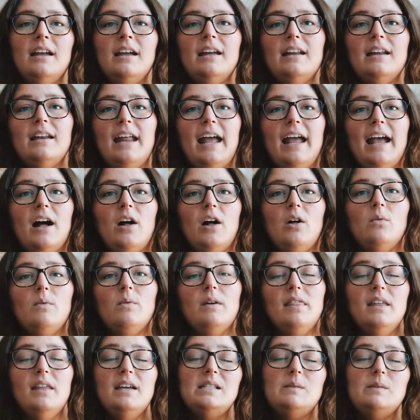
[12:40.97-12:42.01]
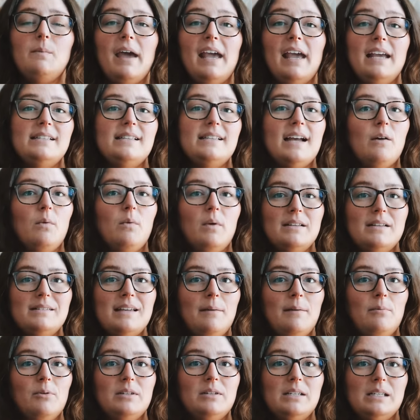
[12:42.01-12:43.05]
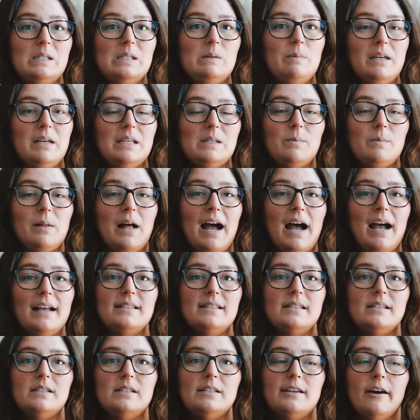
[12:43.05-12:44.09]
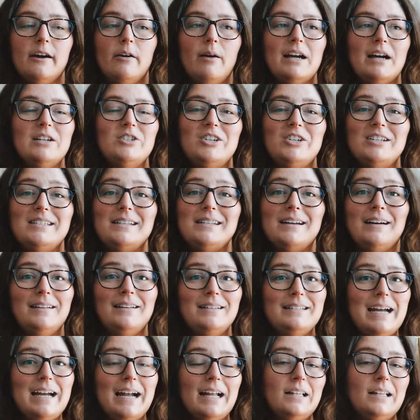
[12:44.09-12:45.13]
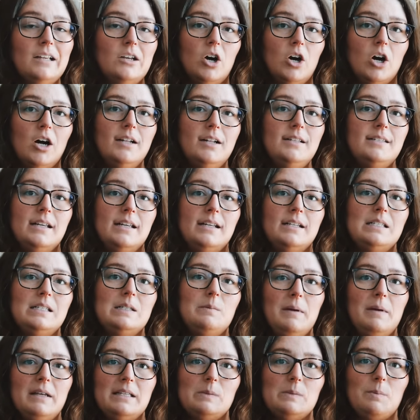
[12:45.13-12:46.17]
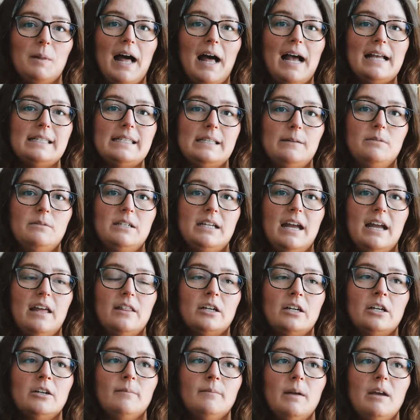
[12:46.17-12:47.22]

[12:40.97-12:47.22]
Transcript: Now with this base, I was able to spit splice, so I just untied the knots and spit spliced them together.